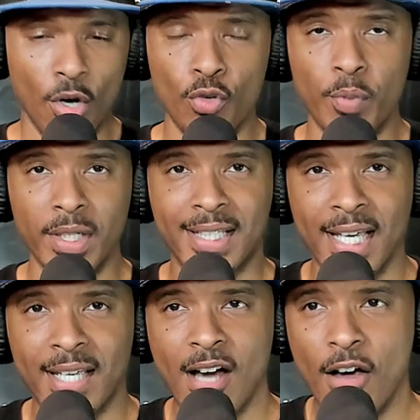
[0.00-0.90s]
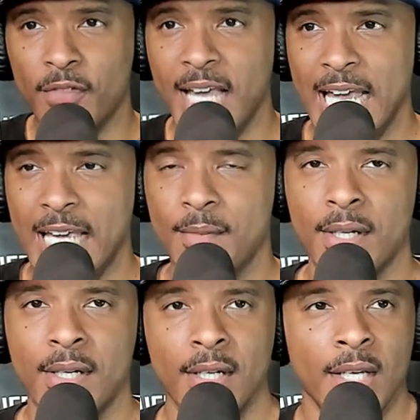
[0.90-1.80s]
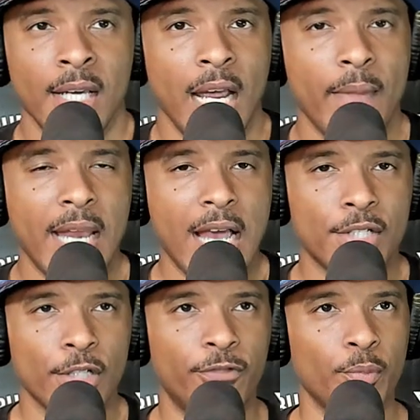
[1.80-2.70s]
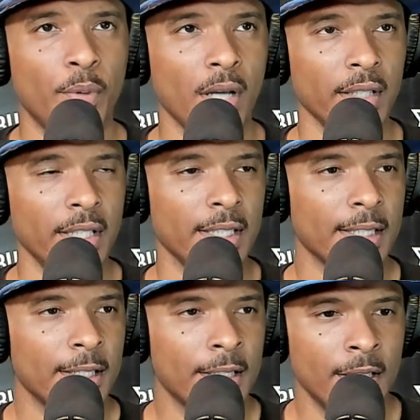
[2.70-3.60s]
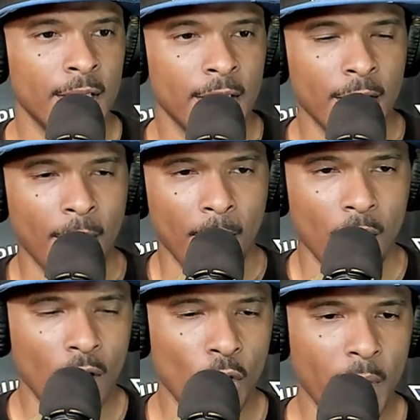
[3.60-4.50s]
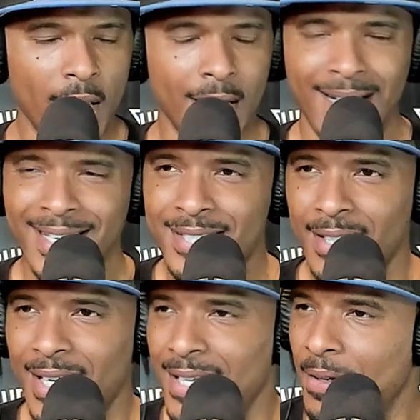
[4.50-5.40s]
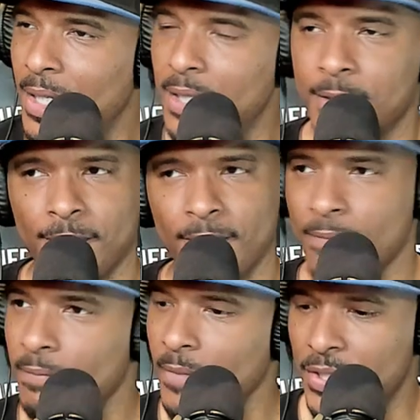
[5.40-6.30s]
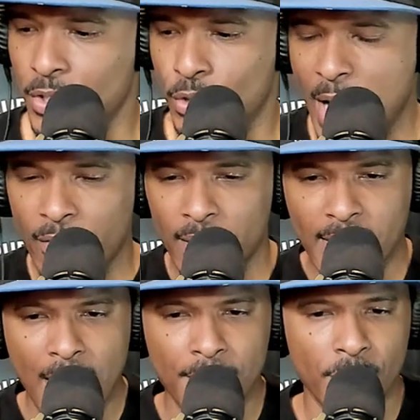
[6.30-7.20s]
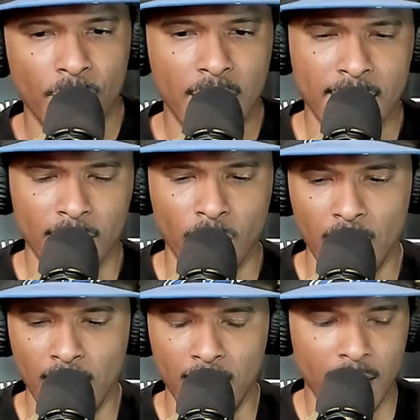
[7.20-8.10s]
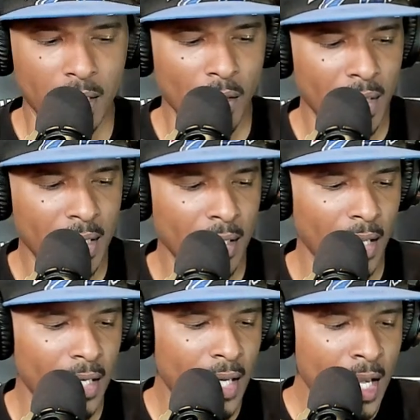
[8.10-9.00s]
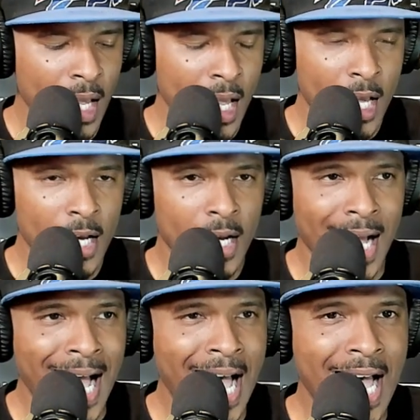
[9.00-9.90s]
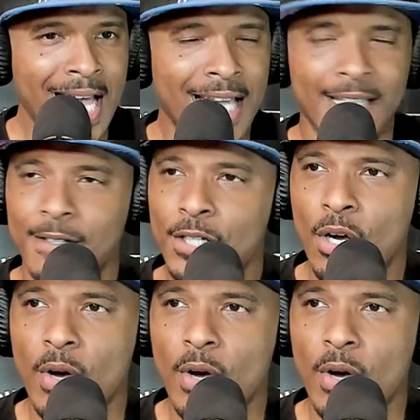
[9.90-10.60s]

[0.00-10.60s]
but kickoff game in the National Football League. Oh, man. And it's a traveling game, too, against the, you know, in L.A. I, you know,